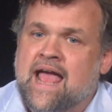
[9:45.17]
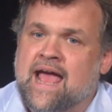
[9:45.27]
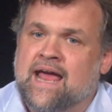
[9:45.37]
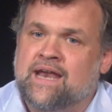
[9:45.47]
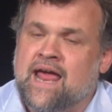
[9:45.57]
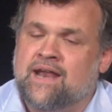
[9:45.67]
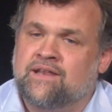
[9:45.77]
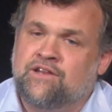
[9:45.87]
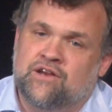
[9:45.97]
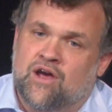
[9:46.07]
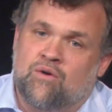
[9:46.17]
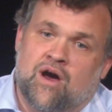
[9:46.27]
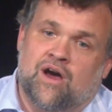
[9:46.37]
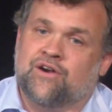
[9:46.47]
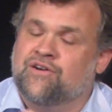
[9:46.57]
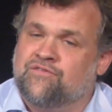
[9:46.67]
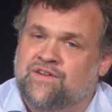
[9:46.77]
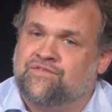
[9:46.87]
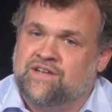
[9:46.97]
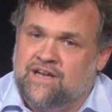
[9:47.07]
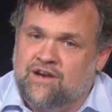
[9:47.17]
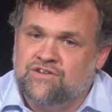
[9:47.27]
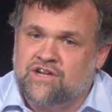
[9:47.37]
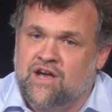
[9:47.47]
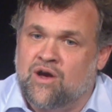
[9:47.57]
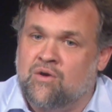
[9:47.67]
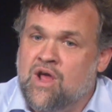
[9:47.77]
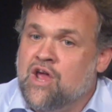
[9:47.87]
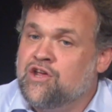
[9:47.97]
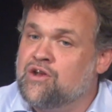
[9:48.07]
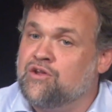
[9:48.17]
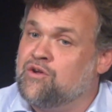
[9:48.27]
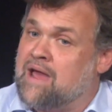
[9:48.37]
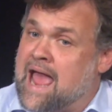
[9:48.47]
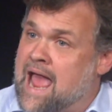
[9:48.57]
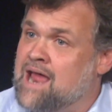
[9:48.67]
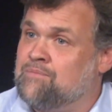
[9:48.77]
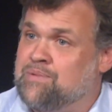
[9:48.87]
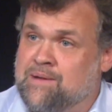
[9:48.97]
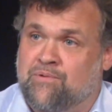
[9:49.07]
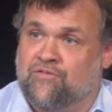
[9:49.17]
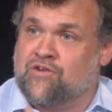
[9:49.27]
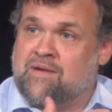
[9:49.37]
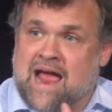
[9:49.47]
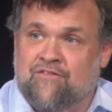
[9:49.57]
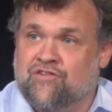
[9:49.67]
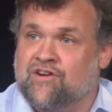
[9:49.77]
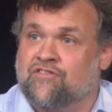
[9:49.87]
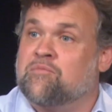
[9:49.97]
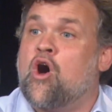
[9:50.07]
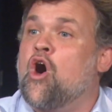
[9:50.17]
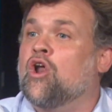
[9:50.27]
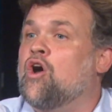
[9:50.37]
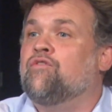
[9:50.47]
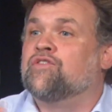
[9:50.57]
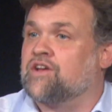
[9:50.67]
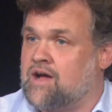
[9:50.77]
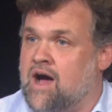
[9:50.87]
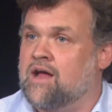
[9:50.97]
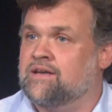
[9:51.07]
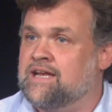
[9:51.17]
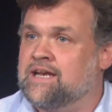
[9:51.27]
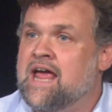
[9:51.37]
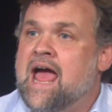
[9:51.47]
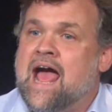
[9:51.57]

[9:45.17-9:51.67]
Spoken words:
And you know, 150 years ago, you know, you had people from Africa, from all over the continent.